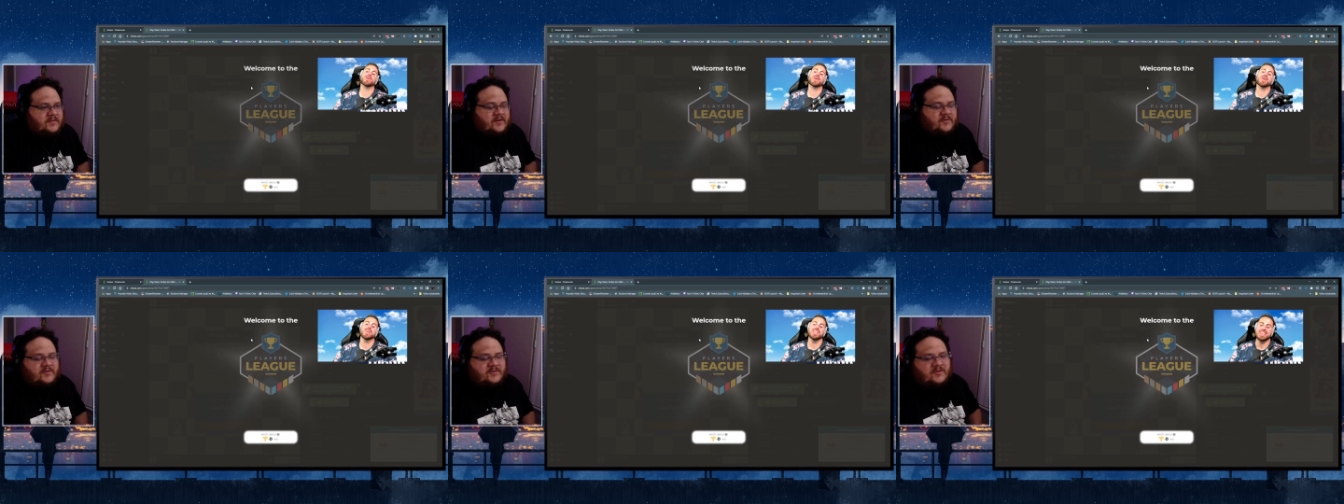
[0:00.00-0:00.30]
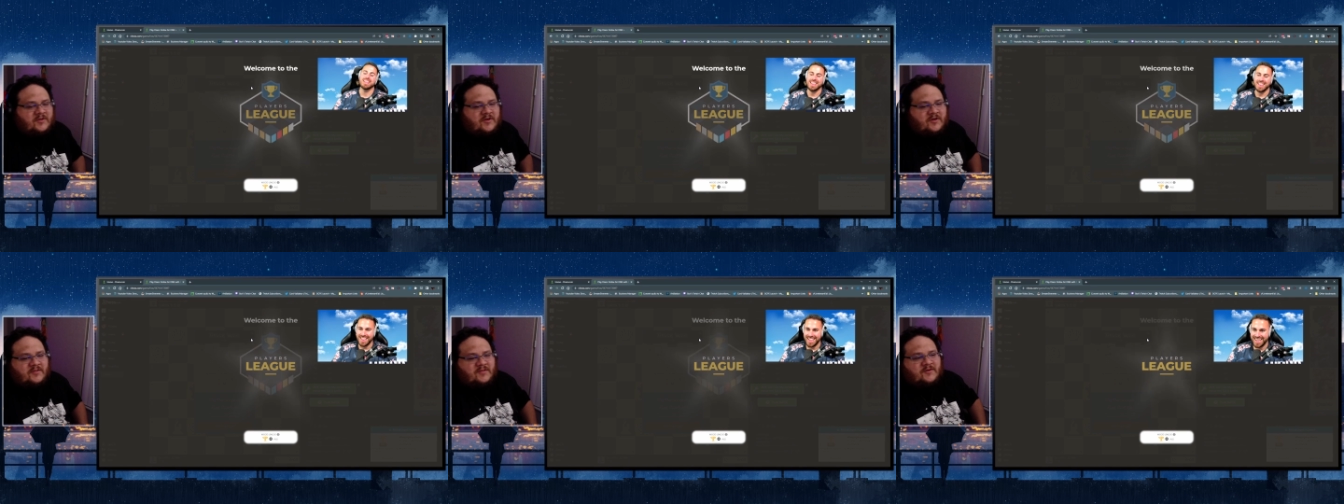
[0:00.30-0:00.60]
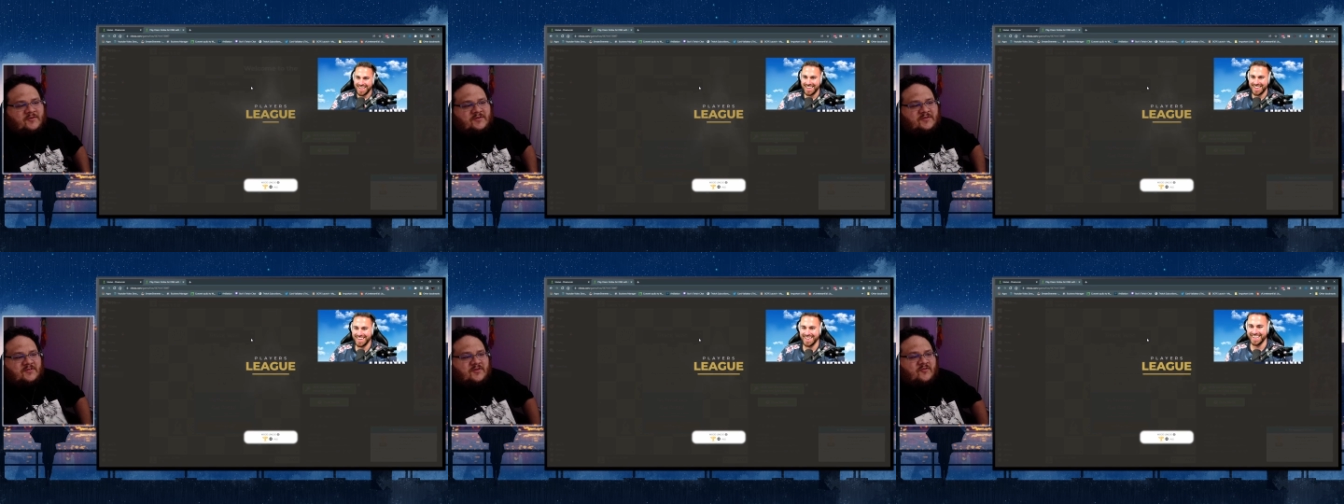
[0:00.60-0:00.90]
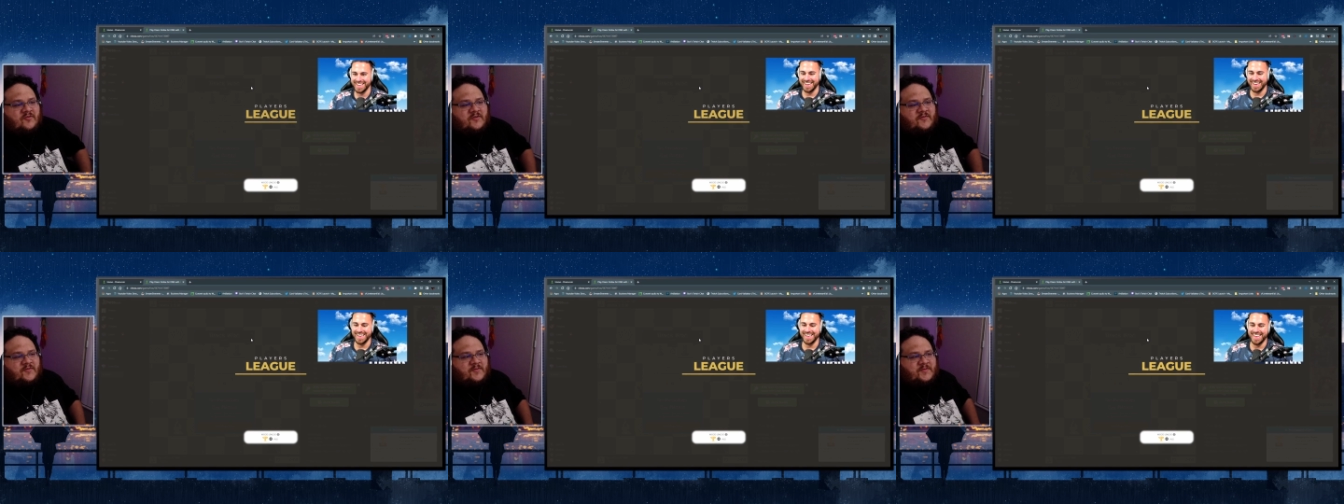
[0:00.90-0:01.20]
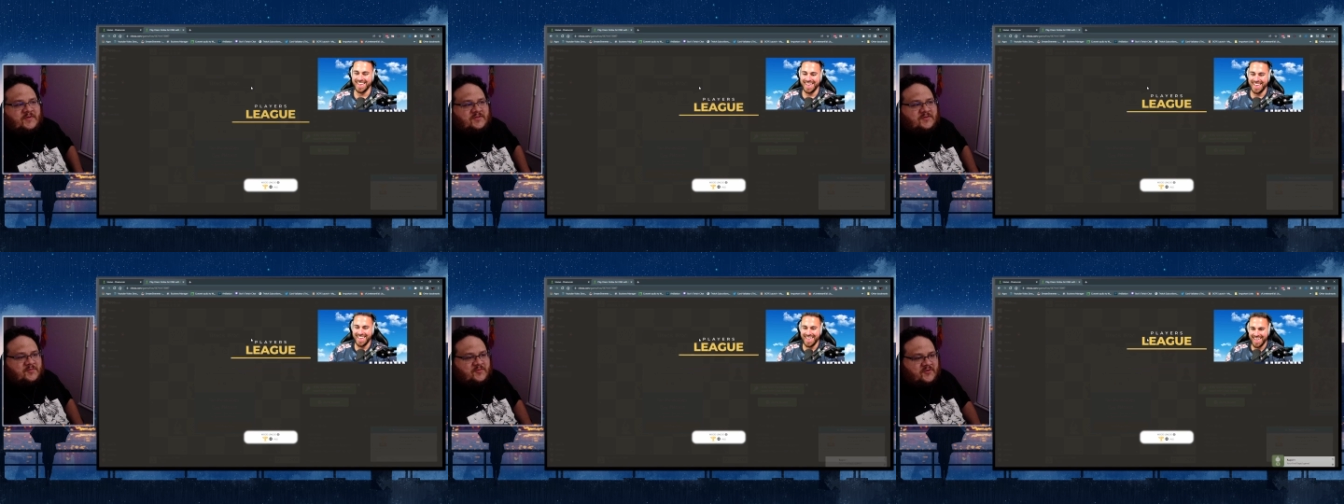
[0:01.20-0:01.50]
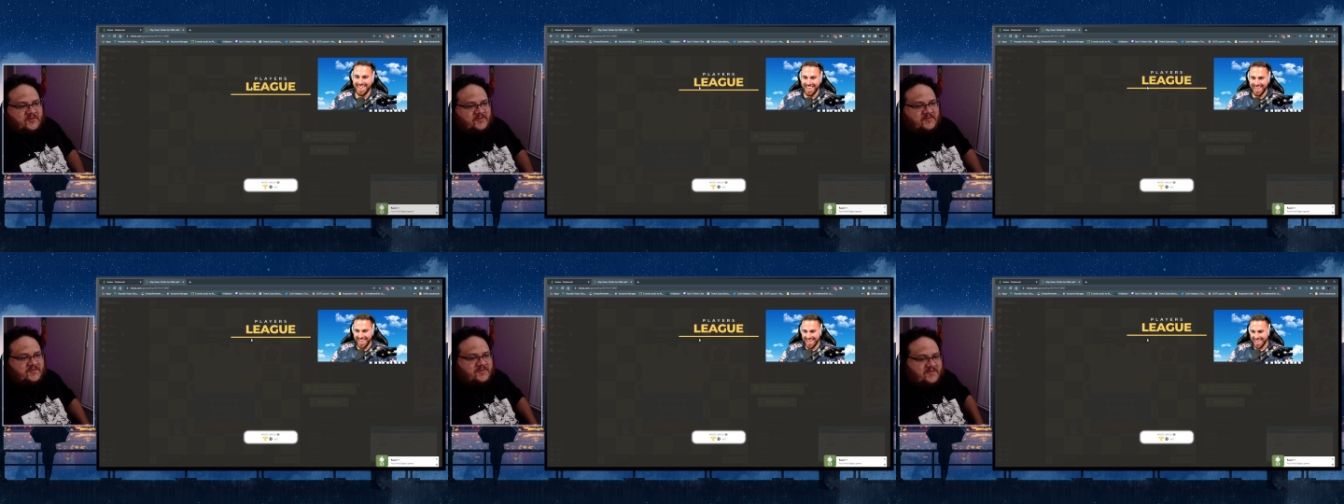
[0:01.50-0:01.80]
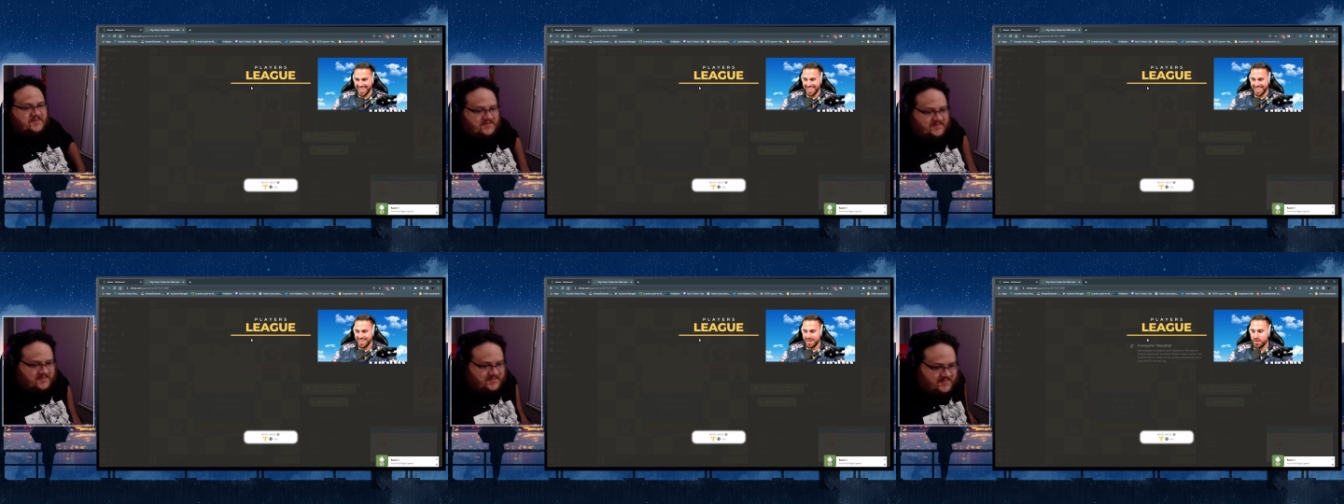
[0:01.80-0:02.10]
There was Woo! no there was nowhere for me to move.
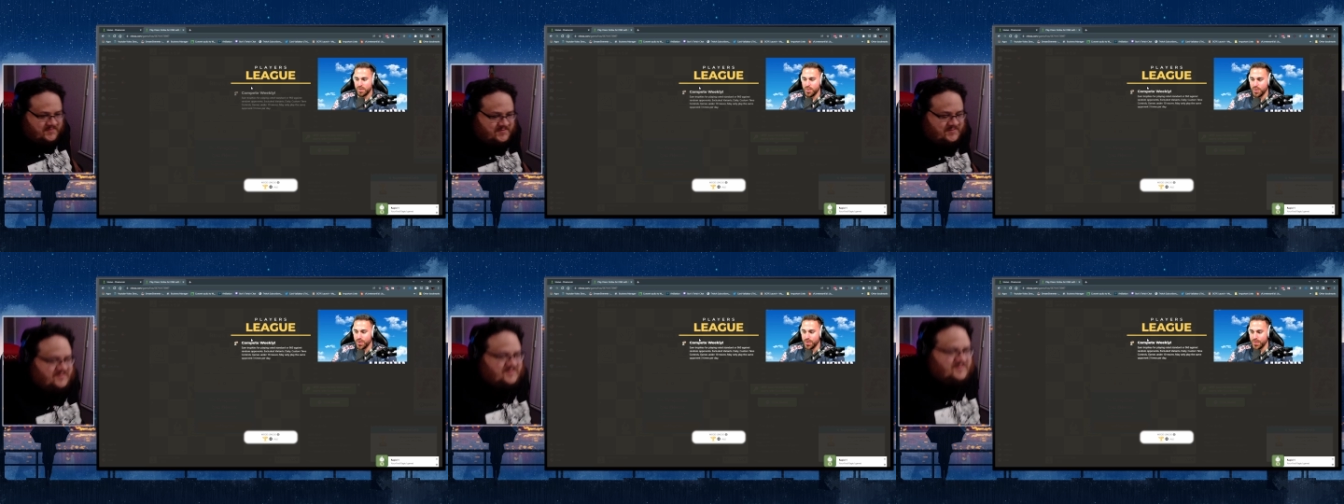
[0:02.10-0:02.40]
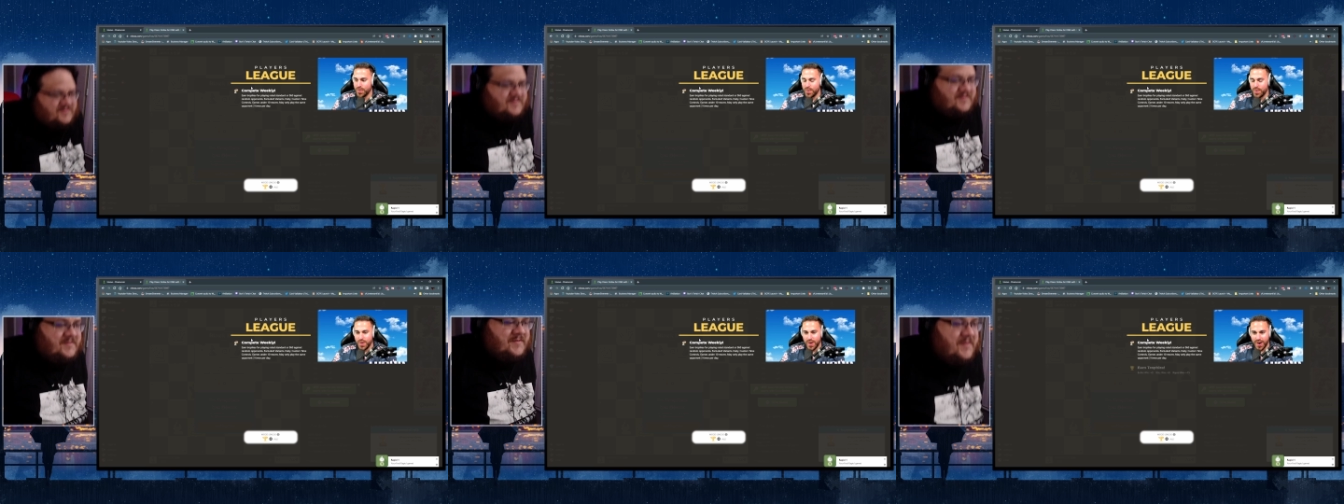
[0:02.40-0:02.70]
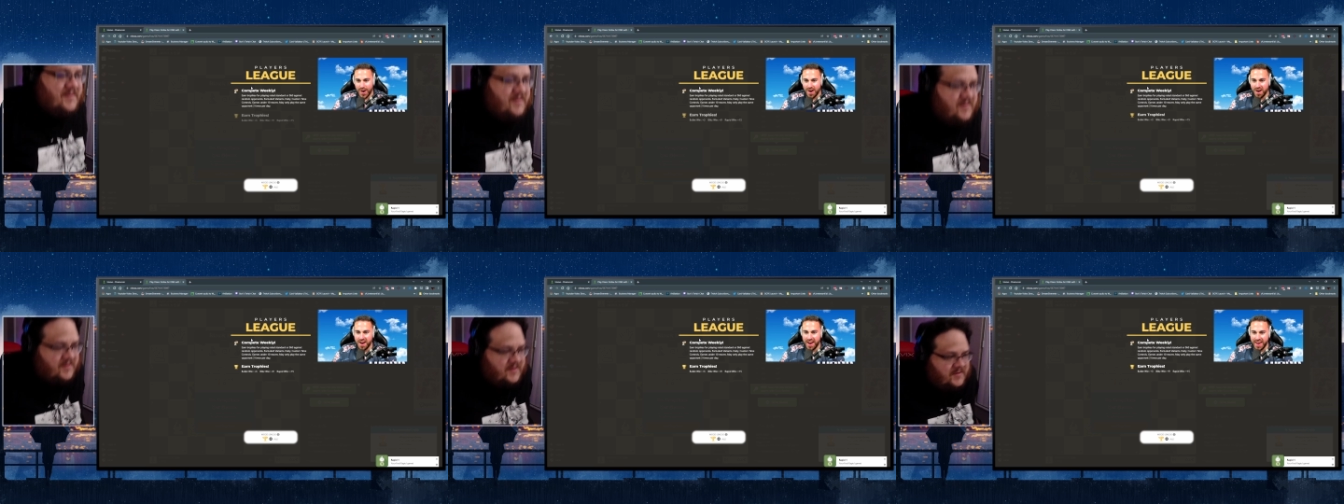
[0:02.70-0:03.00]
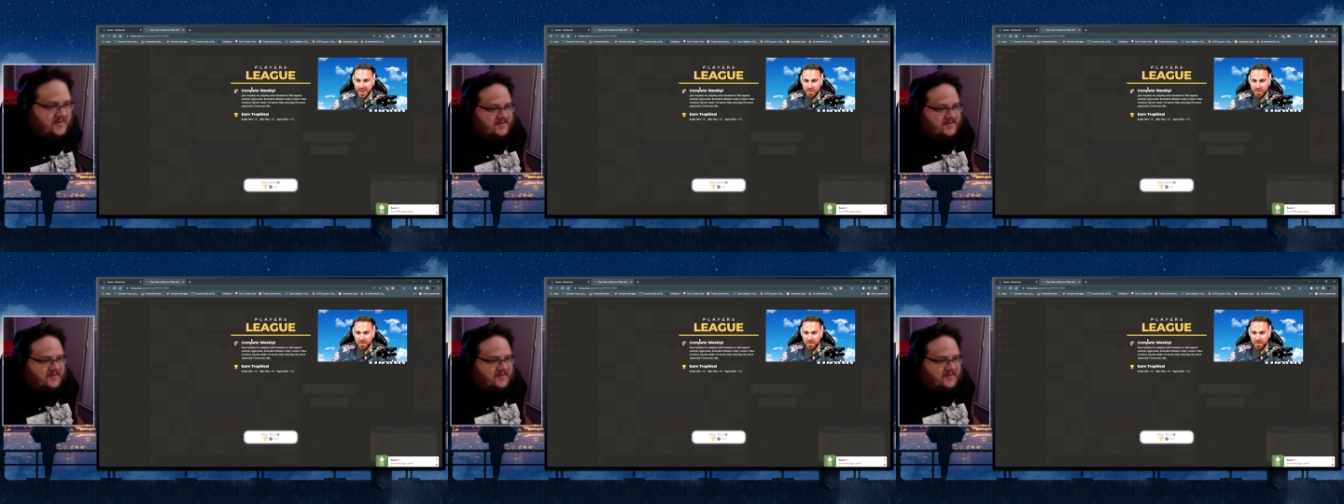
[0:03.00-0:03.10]
Whew.